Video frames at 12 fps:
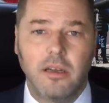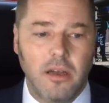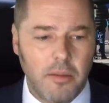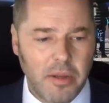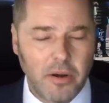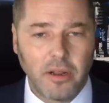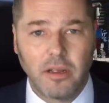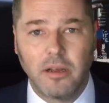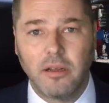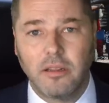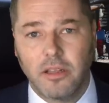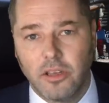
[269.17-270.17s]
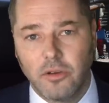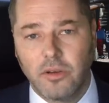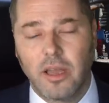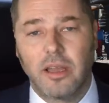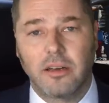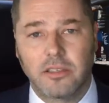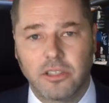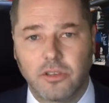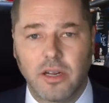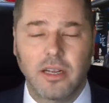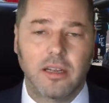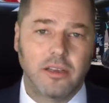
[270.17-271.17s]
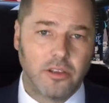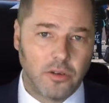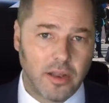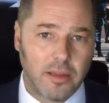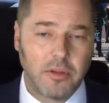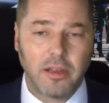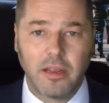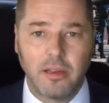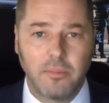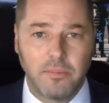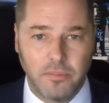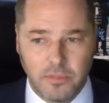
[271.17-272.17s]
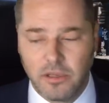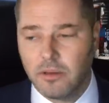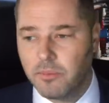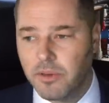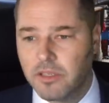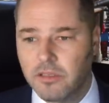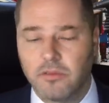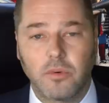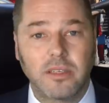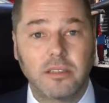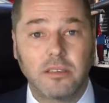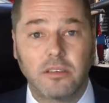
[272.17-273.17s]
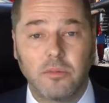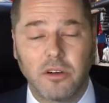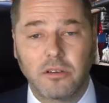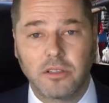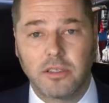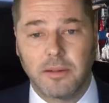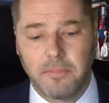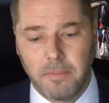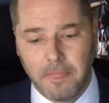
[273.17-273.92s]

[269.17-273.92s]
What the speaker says: America, the UK, Australia, you name it, any big sort of Western democracy.